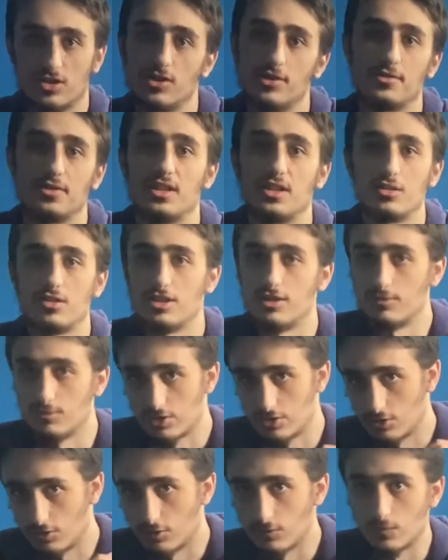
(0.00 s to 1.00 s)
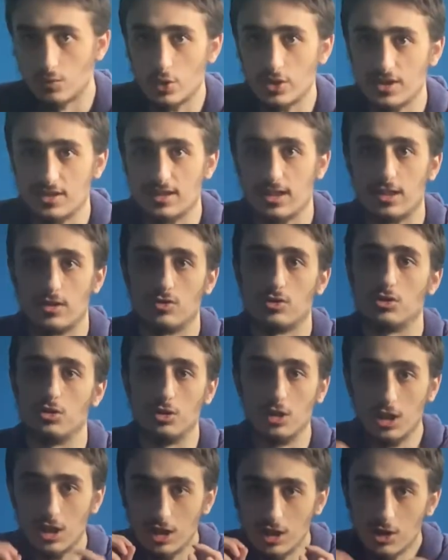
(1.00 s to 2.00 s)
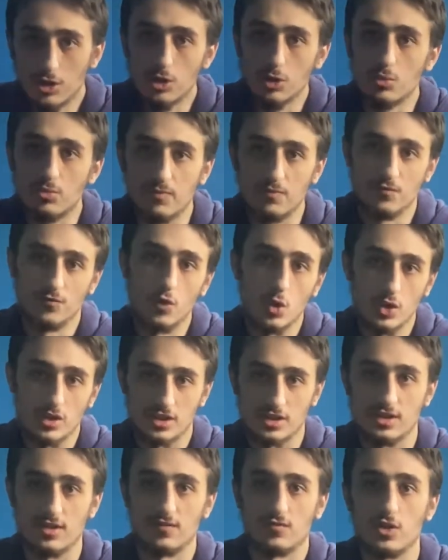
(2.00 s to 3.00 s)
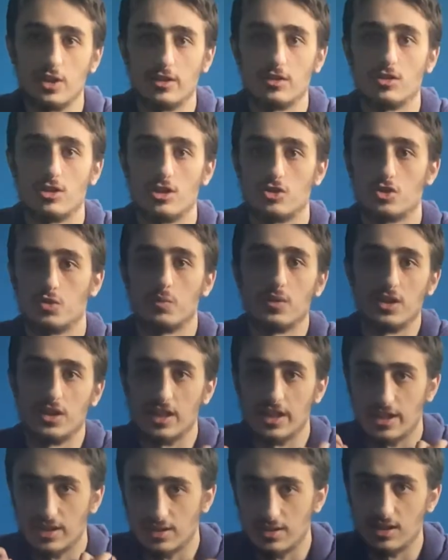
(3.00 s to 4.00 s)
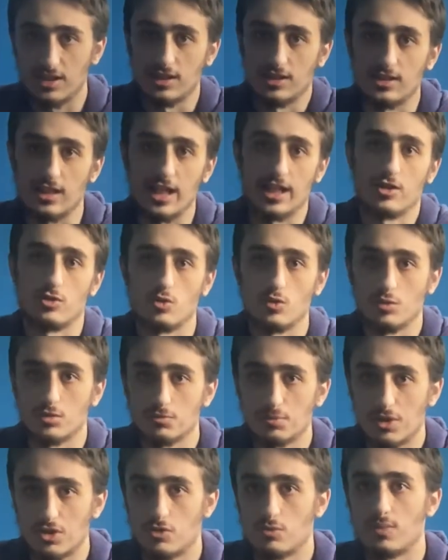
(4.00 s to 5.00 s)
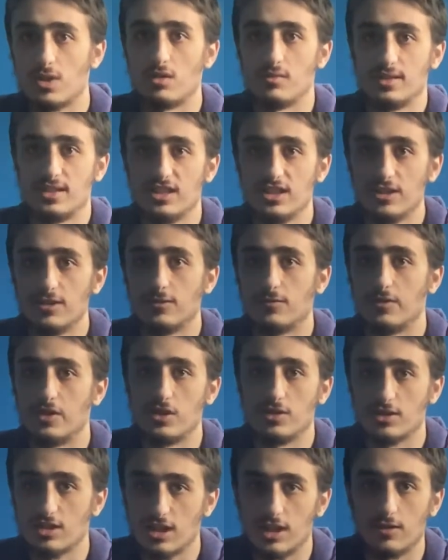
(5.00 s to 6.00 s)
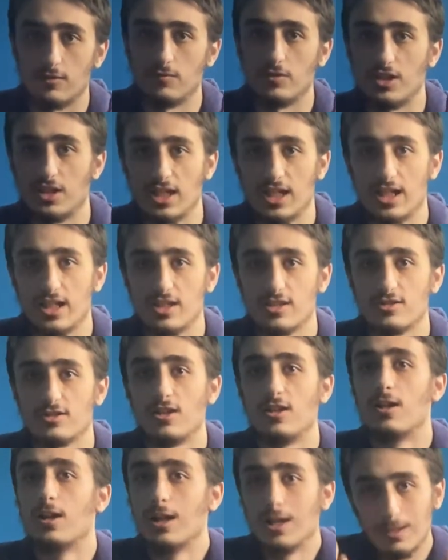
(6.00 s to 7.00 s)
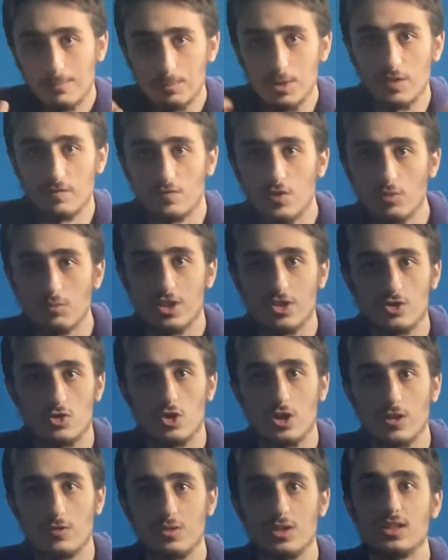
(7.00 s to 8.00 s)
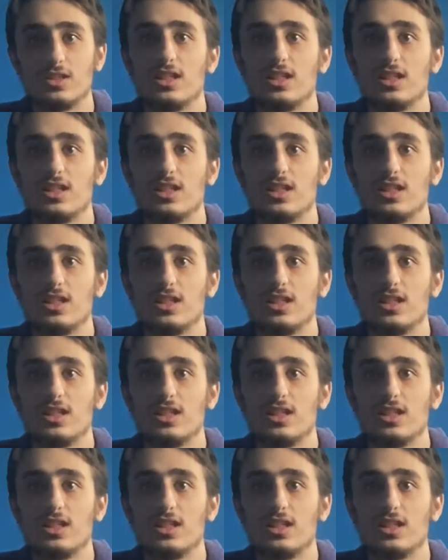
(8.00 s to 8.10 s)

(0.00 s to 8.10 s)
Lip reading: suck that the original voice actor who voiced the Flying Dutchman in the actual SpongeBob series got recast. But from this trailer,